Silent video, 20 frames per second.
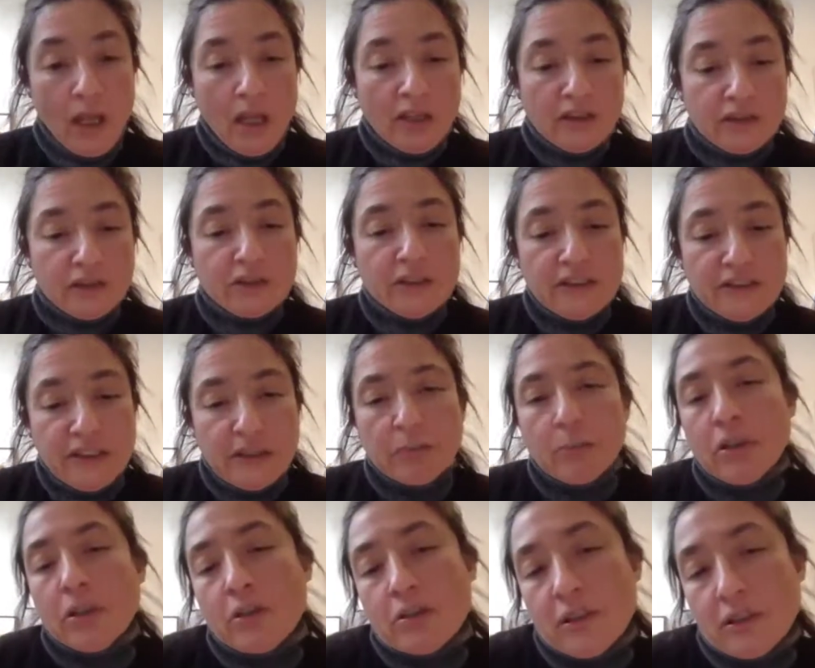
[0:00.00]
So the
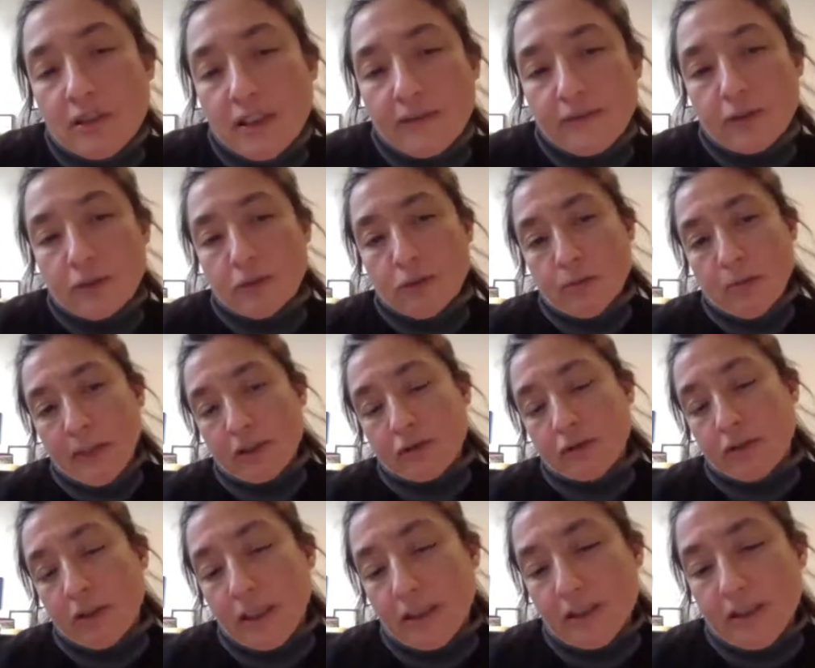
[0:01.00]
samples that have too much
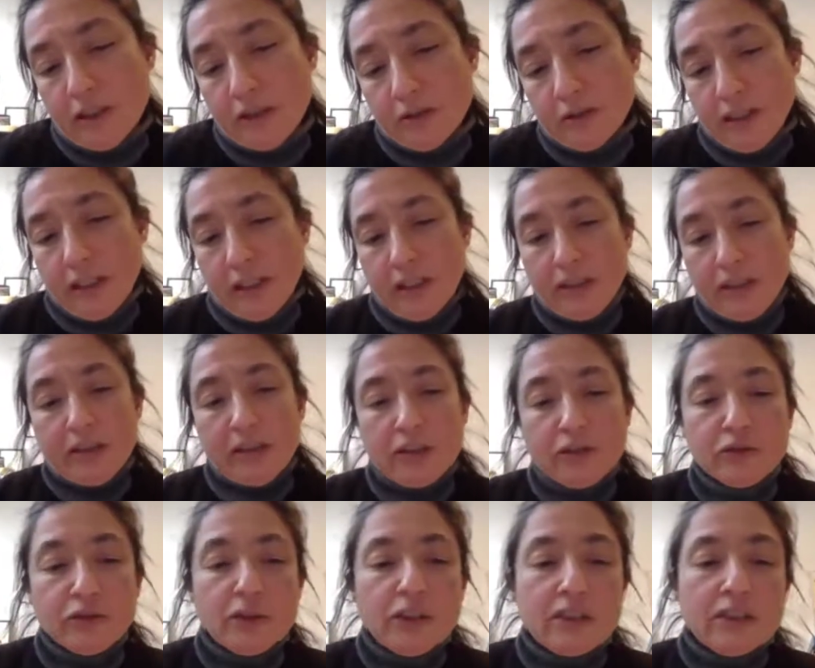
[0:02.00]
lead iodide,
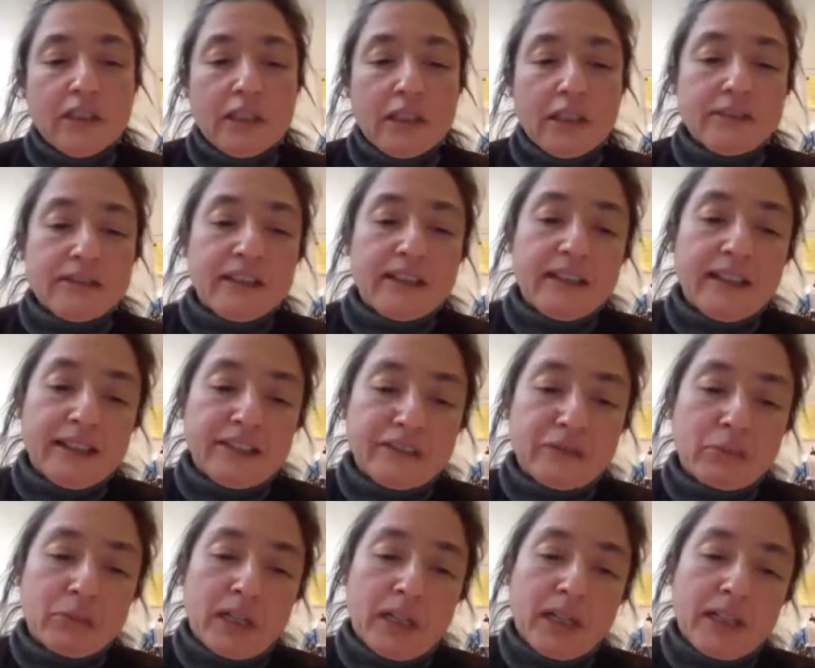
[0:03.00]
actually they are the less
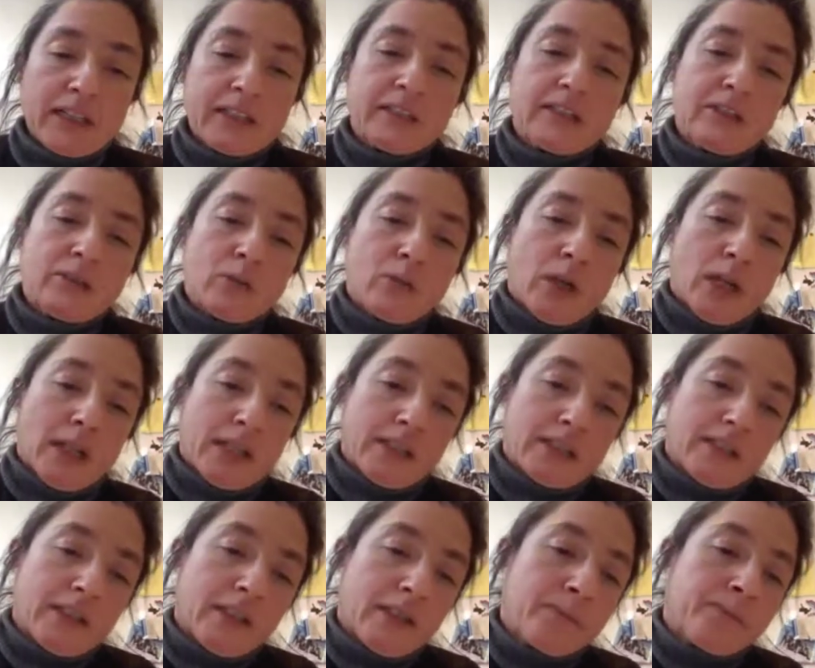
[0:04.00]
bright
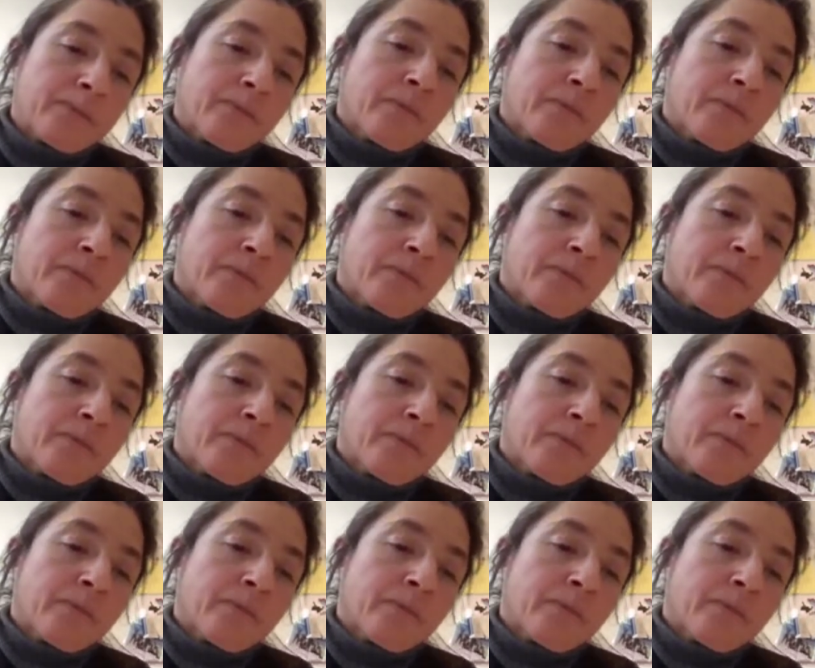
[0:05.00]
one,